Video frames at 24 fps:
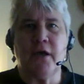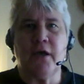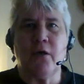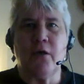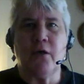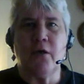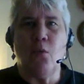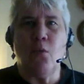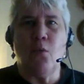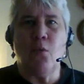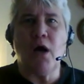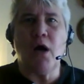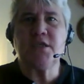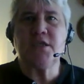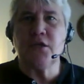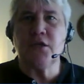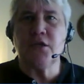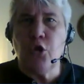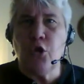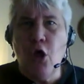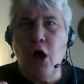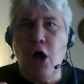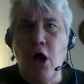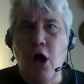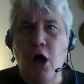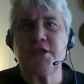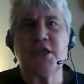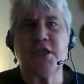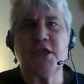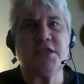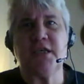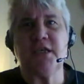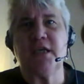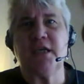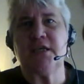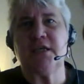Watson
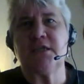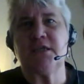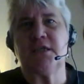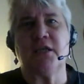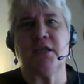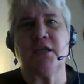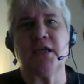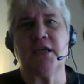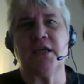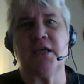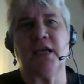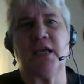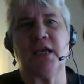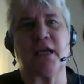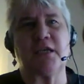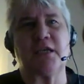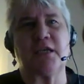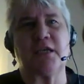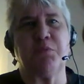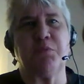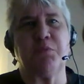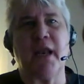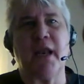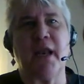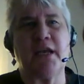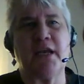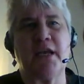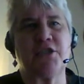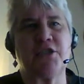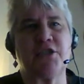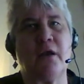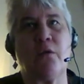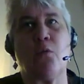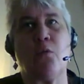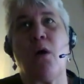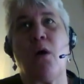launches into this
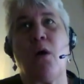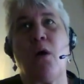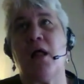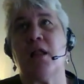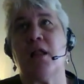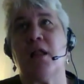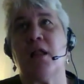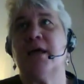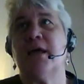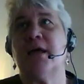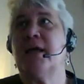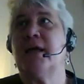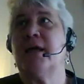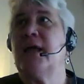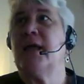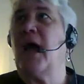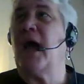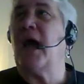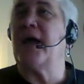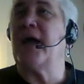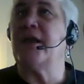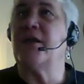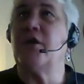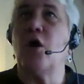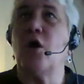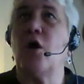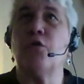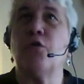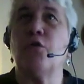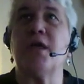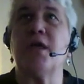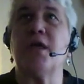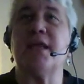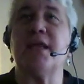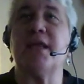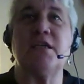explanation. "Well, I know
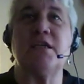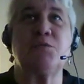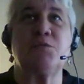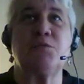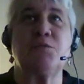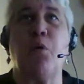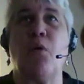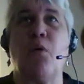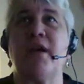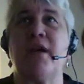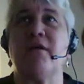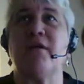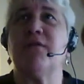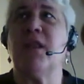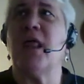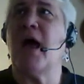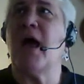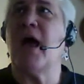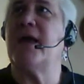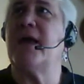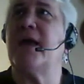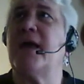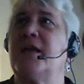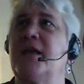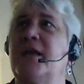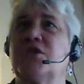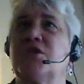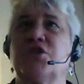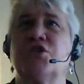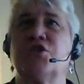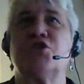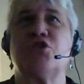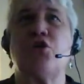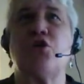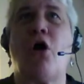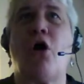that each point of light is a
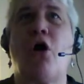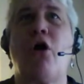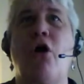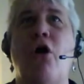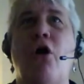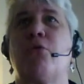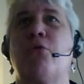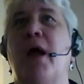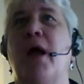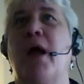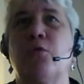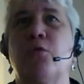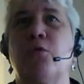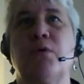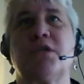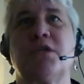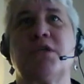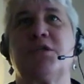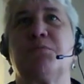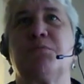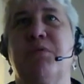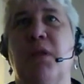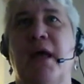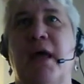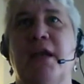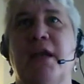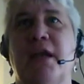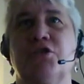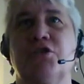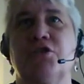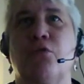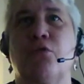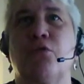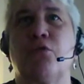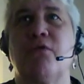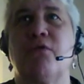star around which
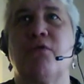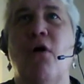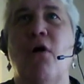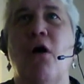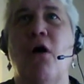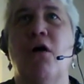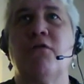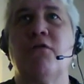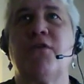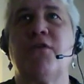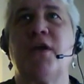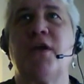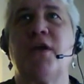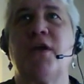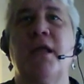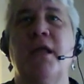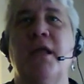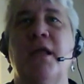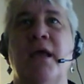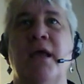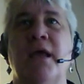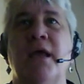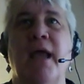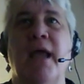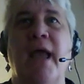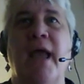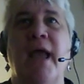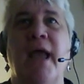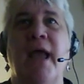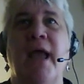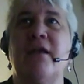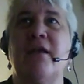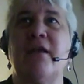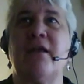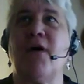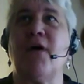planets are revolving,
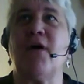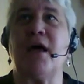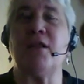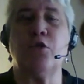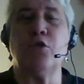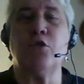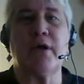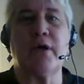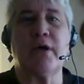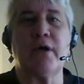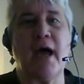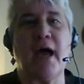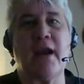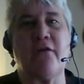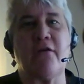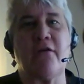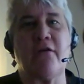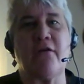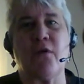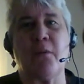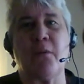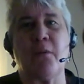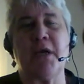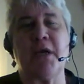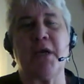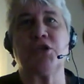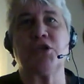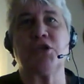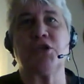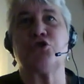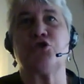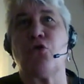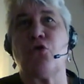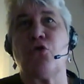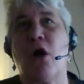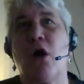and if I look at it from an
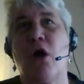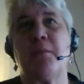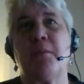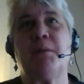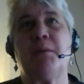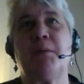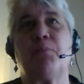astronomy